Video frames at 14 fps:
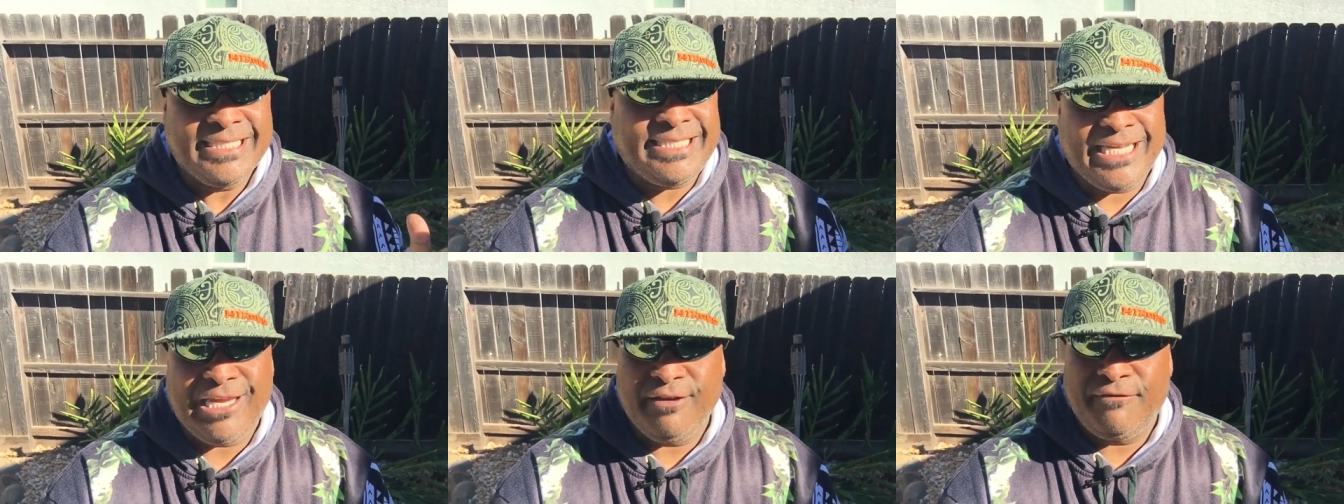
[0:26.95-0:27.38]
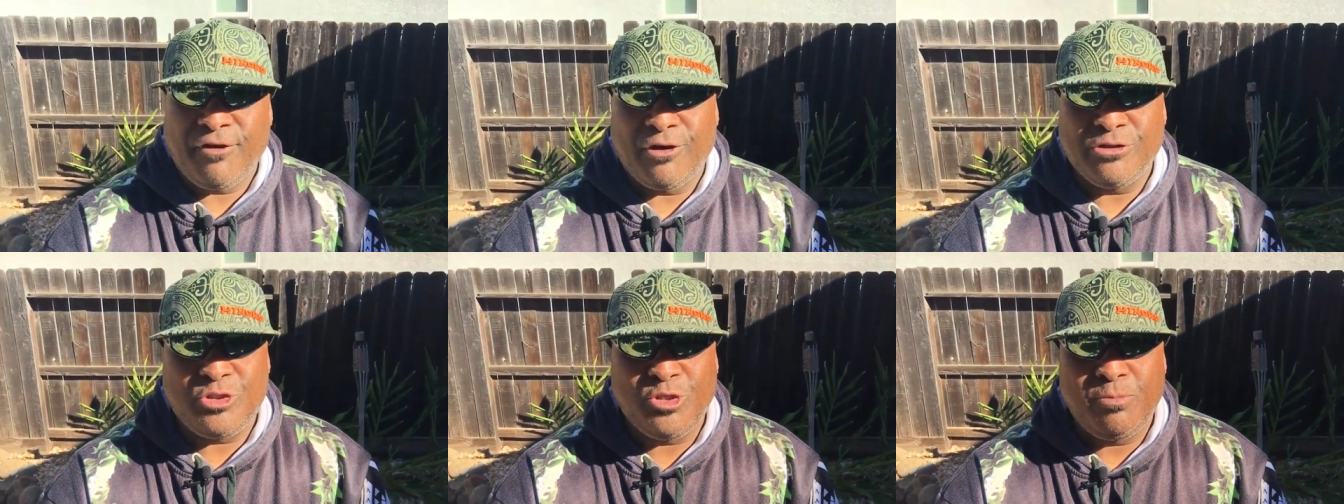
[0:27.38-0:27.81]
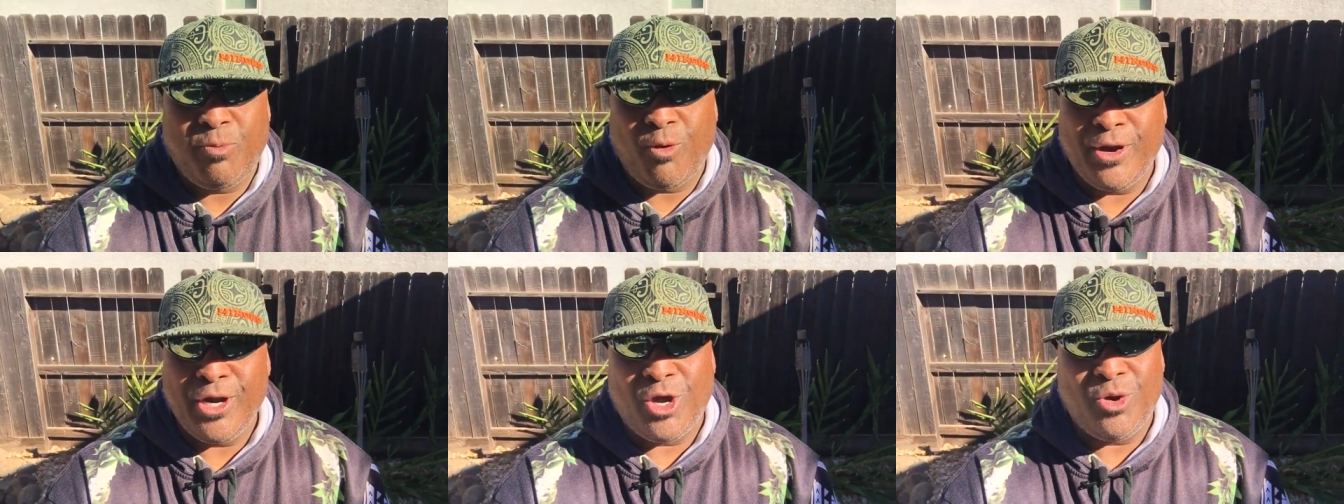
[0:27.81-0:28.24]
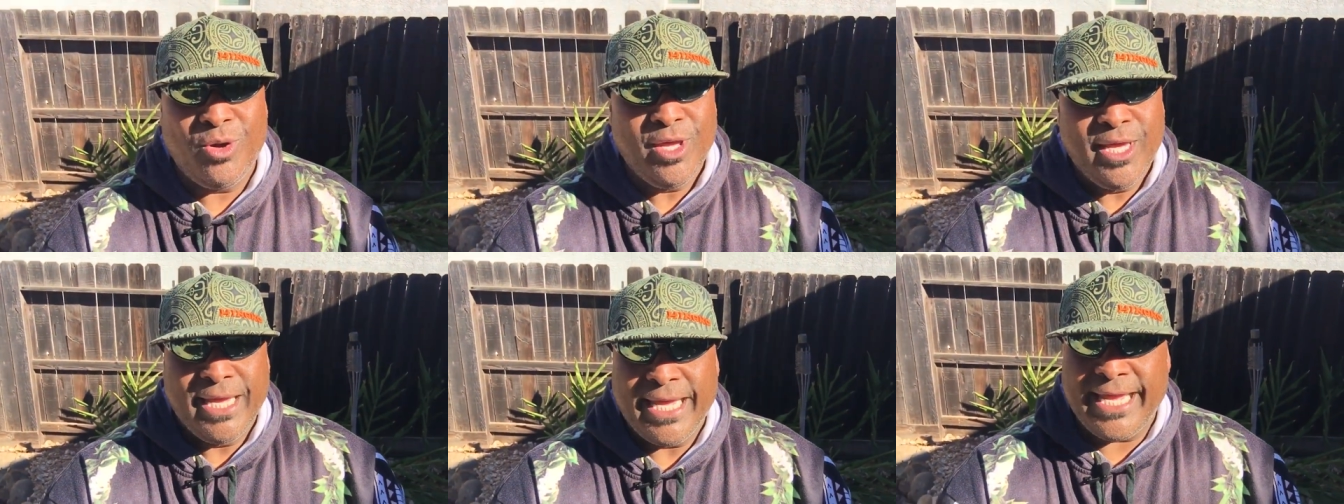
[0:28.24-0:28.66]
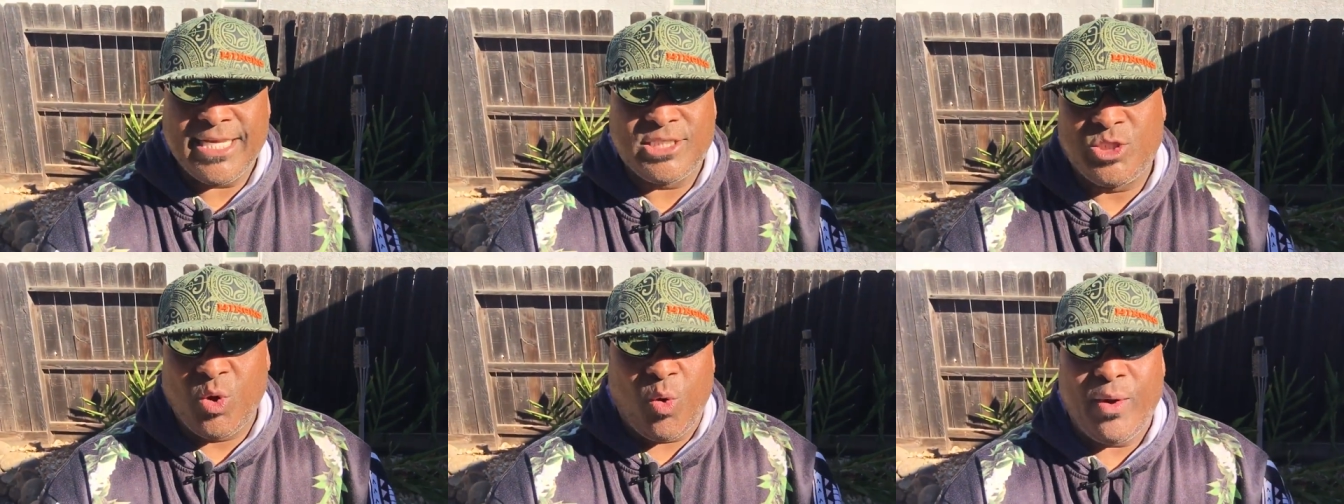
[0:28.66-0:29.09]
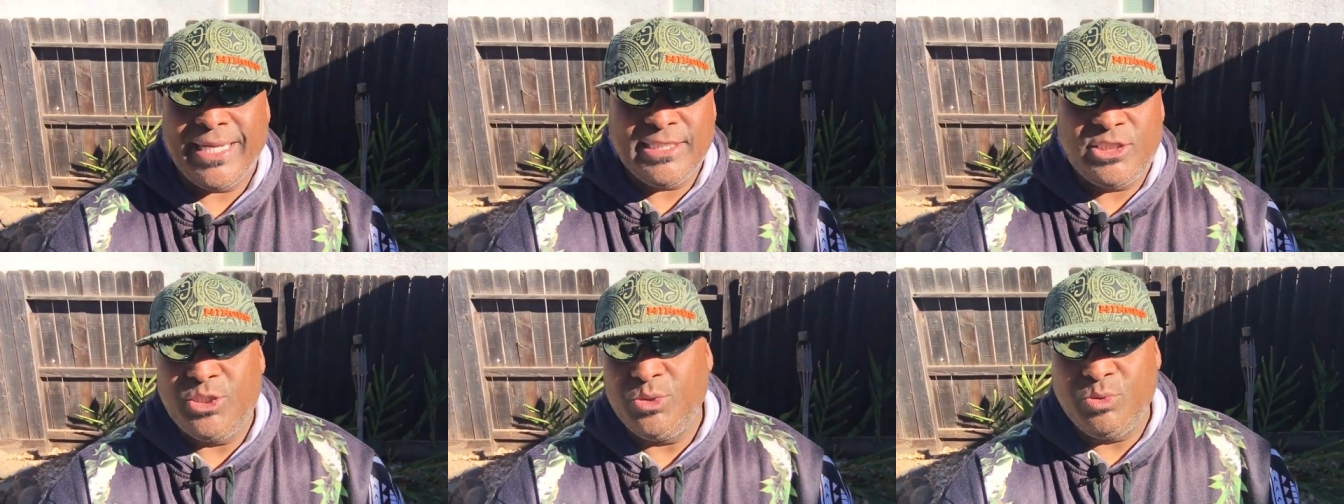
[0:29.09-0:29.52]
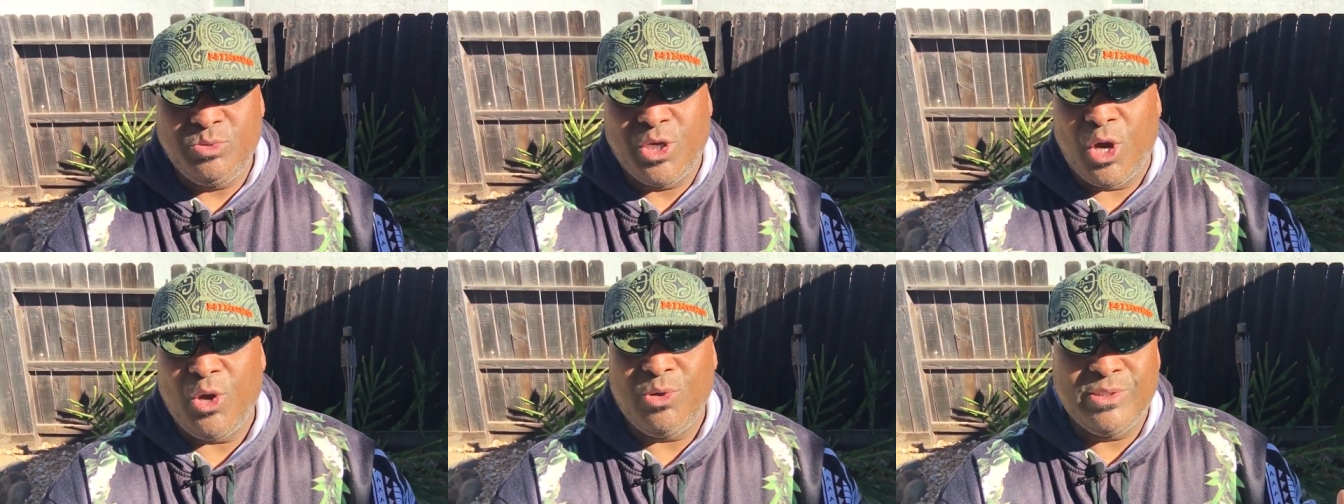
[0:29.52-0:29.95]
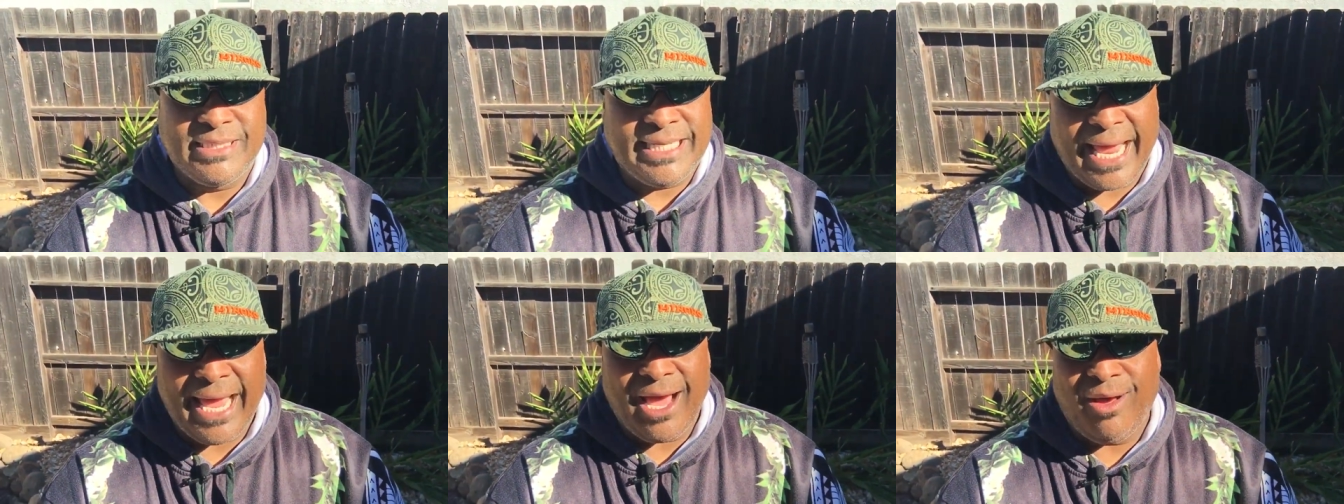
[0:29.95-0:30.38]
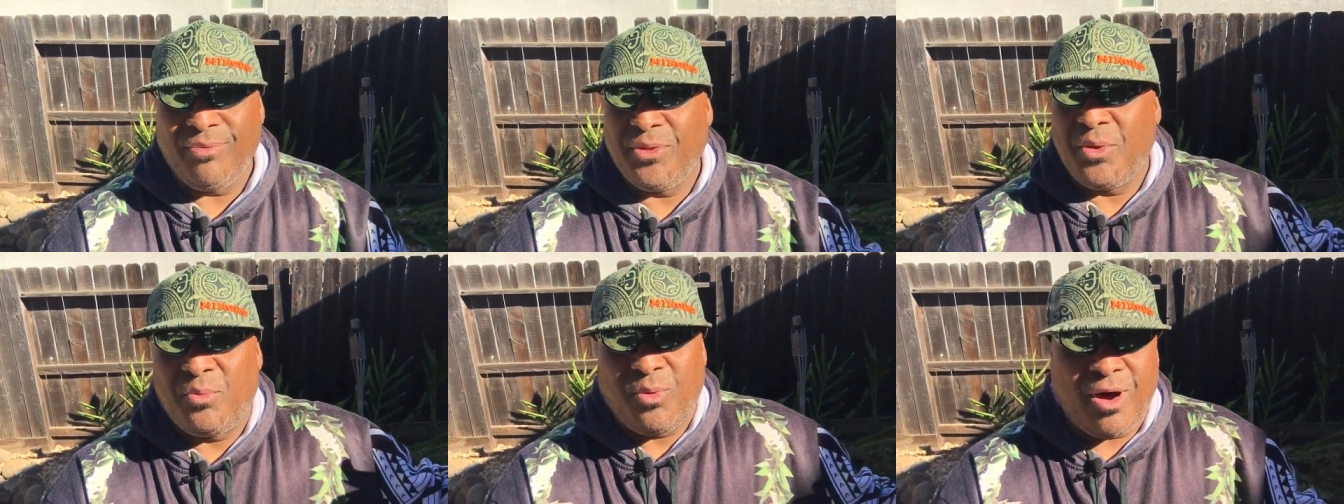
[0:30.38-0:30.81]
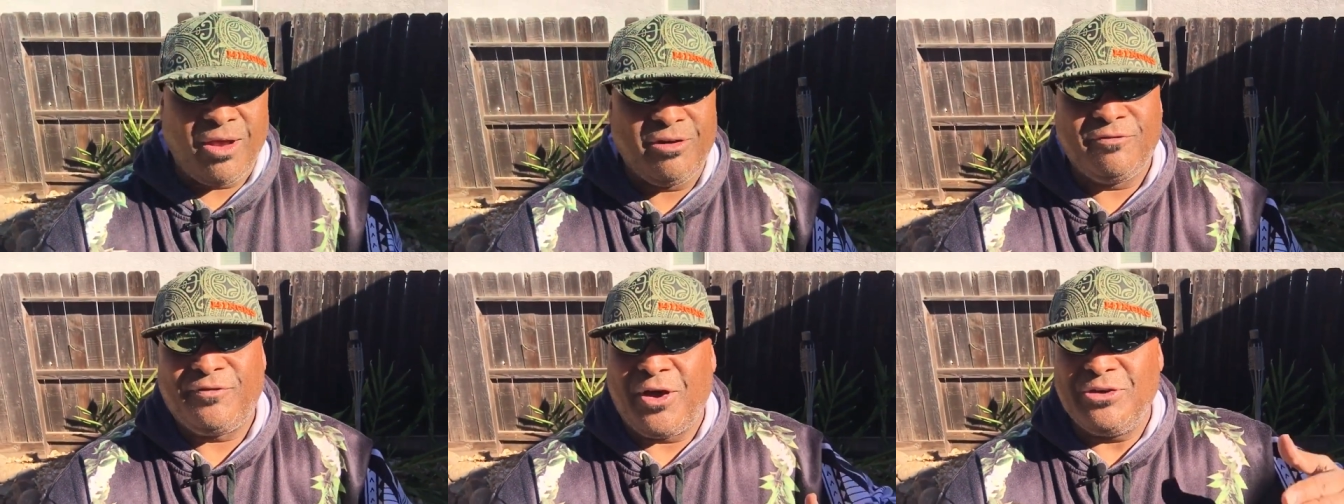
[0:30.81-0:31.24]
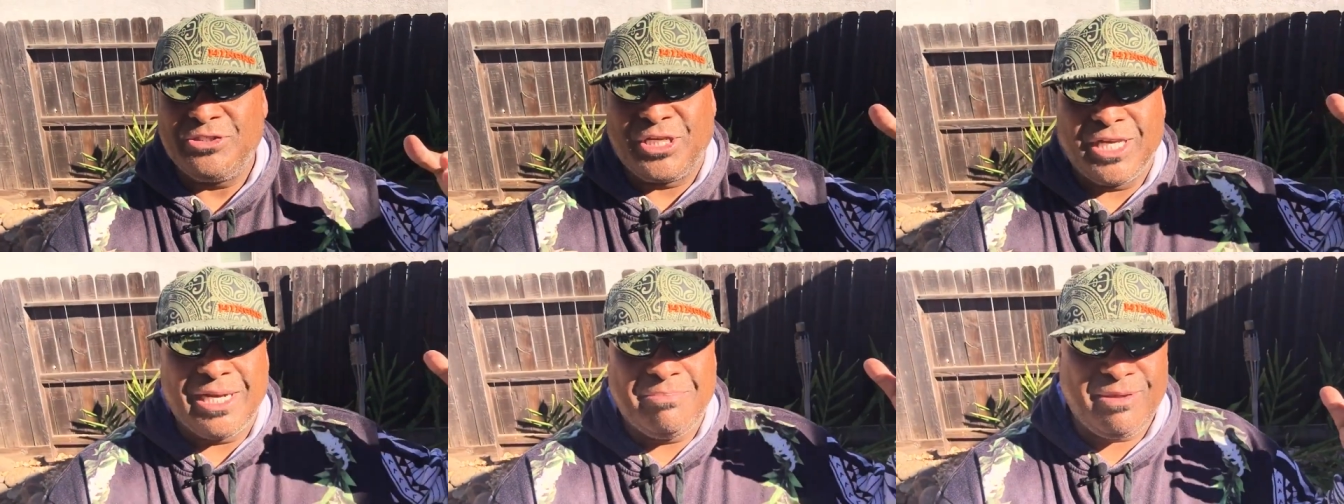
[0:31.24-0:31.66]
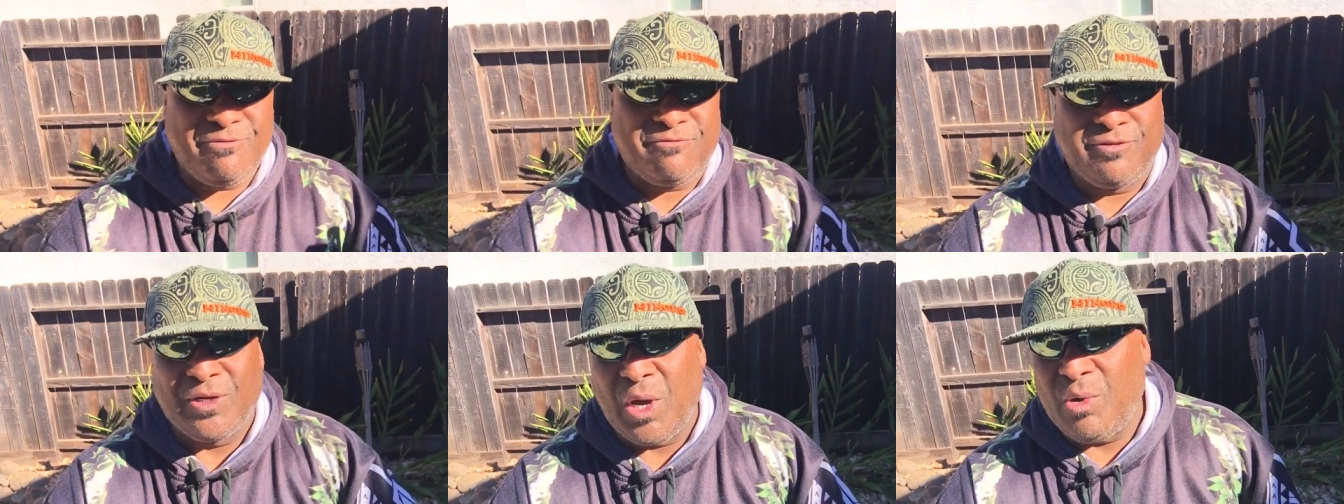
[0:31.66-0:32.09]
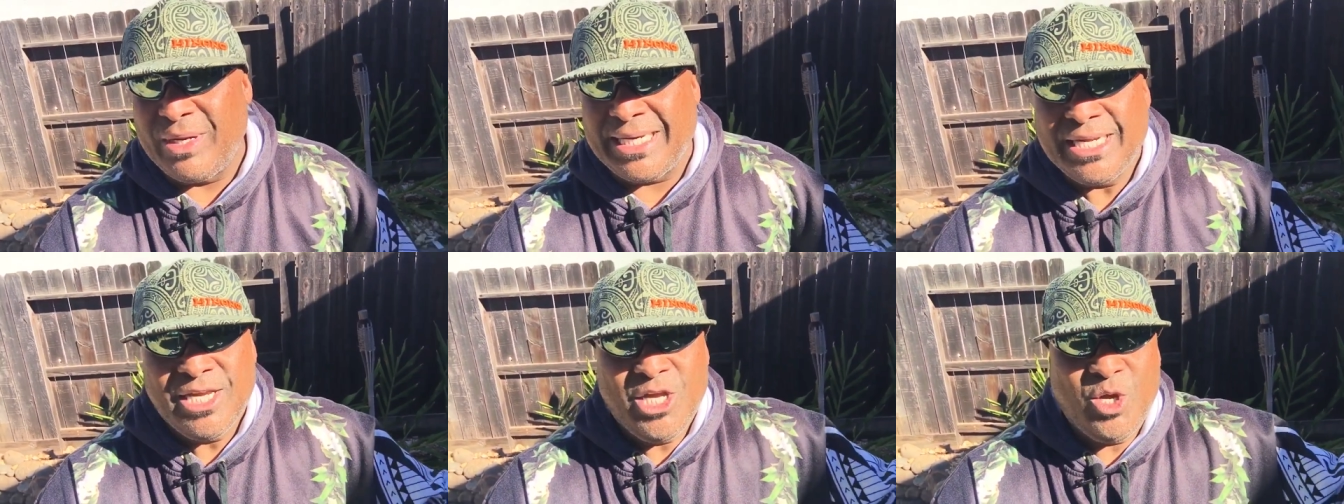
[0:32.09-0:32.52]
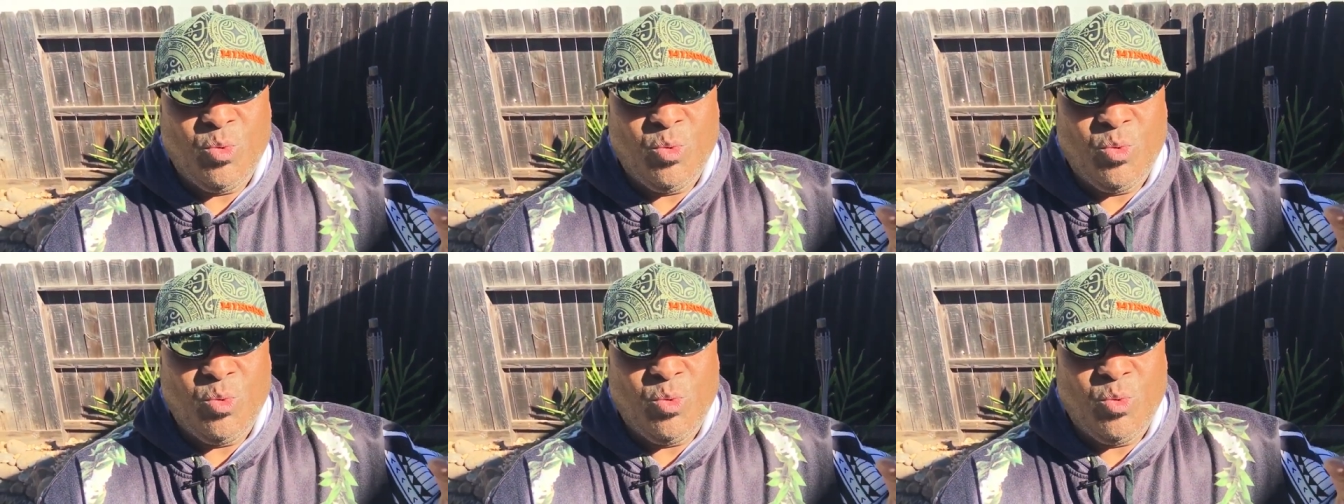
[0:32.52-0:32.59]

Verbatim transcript: Tiki Falls 2.0 is going to go down. The waterfall is going to be flowing.